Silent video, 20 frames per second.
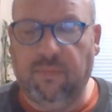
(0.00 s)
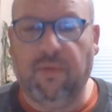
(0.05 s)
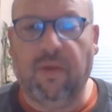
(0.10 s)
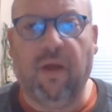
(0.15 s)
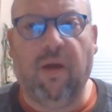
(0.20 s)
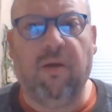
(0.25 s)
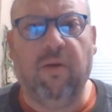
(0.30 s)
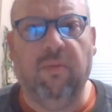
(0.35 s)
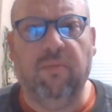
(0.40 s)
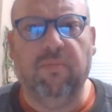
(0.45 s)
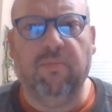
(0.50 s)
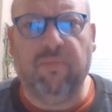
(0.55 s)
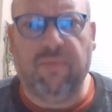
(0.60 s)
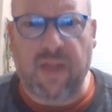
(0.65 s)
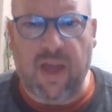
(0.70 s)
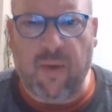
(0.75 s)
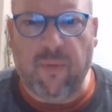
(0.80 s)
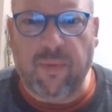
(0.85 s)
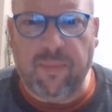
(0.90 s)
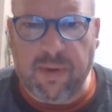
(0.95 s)
Oh,
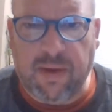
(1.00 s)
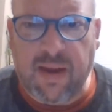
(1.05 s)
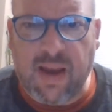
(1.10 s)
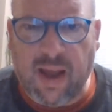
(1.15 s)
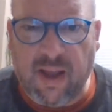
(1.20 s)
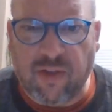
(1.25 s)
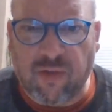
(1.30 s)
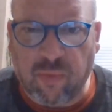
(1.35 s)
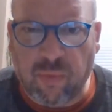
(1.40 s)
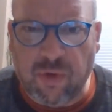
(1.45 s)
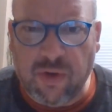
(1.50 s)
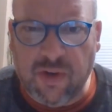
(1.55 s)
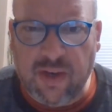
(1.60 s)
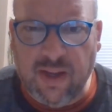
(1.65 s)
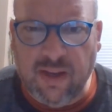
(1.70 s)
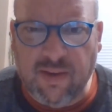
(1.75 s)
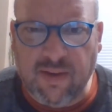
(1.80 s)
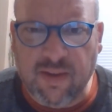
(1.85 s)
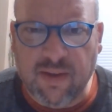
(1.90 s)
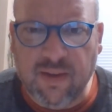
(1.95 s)
that would be nice, wouldn't it?